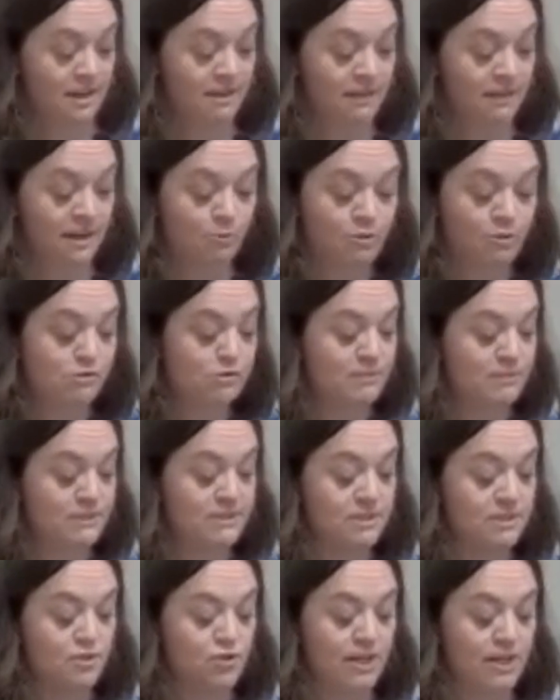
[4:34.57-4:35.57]
They were too
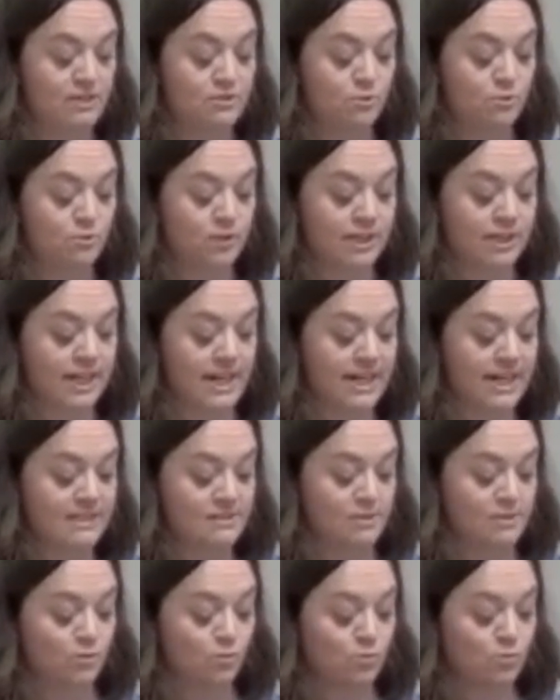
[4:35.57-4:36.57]
busy trying to
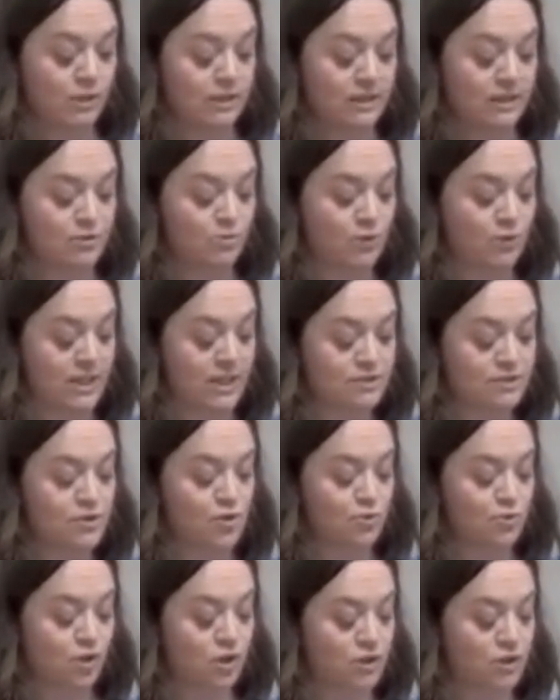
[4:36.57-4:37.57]
organize to
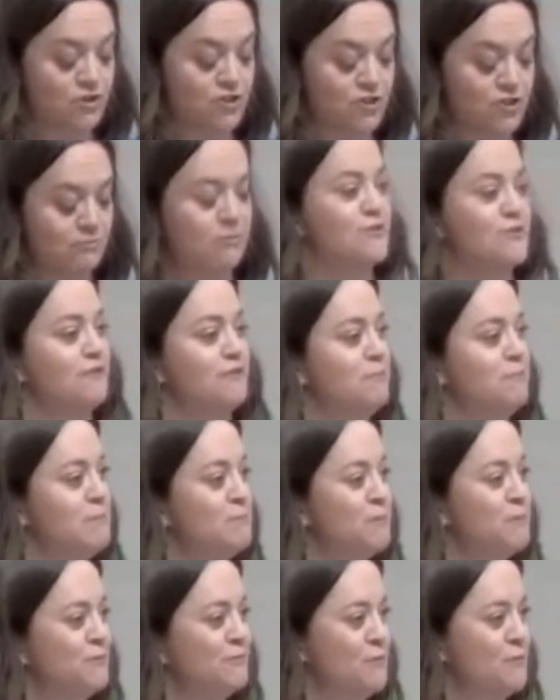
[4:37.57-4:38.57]
rescue large numbers of
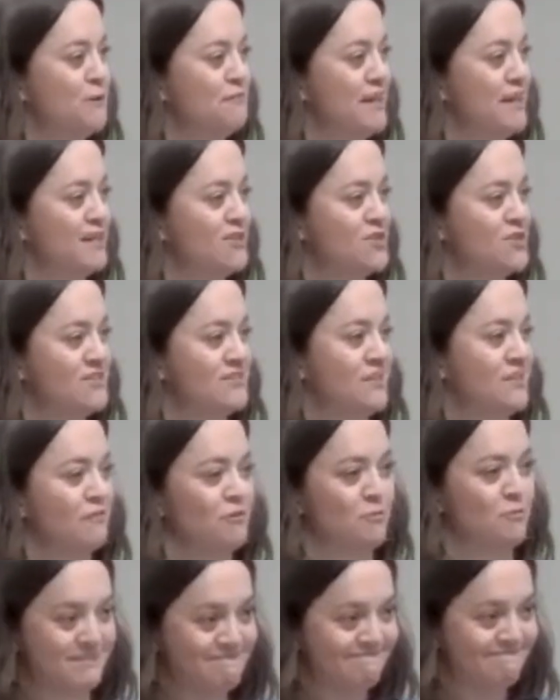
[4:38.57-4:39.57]
people from a fascist
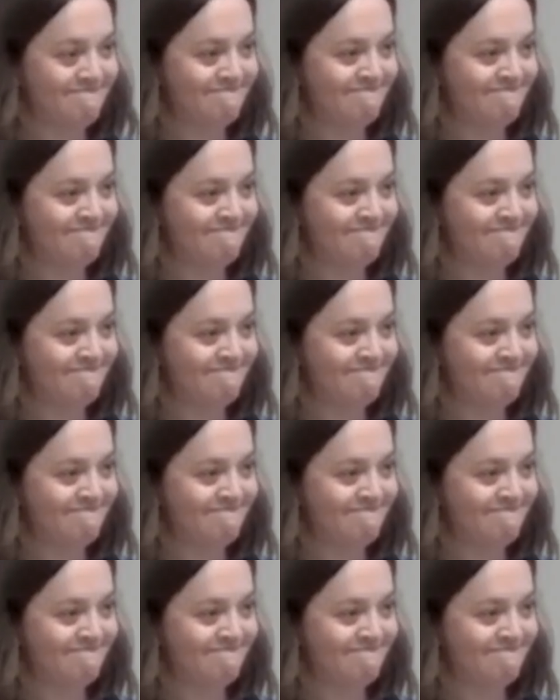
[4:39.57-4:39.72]
government.